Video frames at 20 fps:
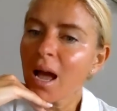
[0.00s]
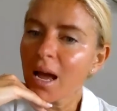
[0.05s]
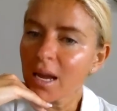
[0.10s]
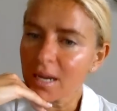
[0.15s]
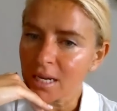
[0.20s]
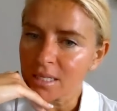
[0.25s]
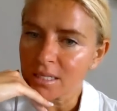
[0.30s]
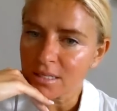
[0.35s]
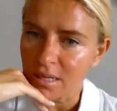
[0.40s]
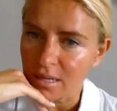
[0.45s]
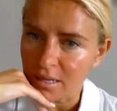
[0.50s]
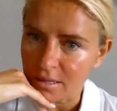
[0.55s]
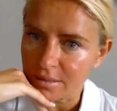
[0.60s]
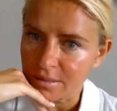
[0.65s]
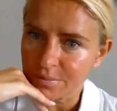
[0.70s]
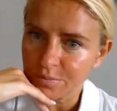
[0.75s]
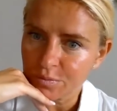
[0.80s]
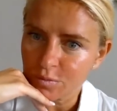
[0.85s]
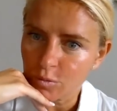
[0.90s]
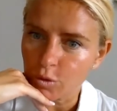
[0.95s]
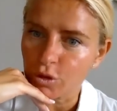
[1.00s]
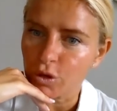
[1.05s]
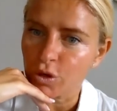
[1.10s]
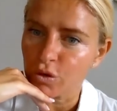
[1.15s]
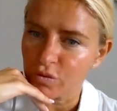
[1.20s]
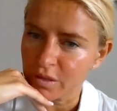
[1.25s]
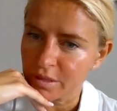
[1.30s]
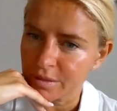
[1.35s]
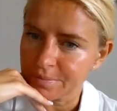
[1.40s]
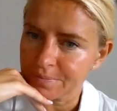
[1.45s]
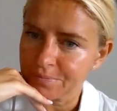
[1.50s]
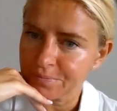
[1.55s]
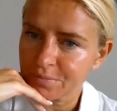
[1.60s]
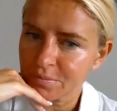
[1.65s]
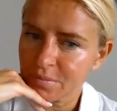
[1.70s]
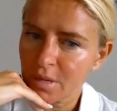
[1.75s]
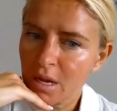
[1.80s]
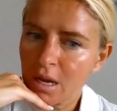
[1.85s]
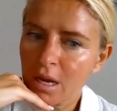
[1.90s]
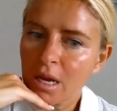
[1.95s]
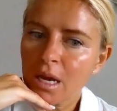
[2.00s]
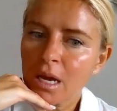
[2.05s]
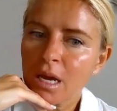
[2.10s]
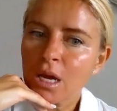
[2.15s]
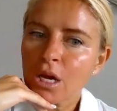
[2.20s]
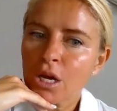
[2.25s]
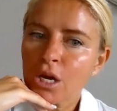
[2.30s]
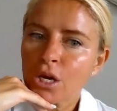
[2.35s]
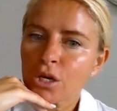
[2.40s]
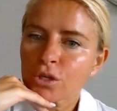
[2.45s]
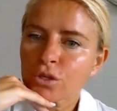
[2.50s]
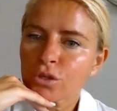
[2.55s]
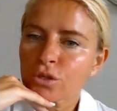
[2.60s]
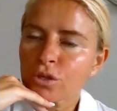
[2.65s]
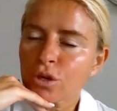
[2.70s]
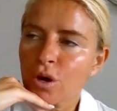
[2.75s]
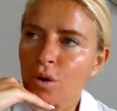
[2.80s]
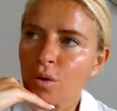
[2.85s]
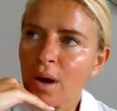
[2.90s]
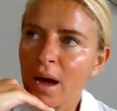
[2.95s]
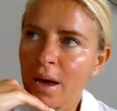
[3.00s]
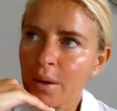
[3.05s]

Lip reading: I got sick with COVID. So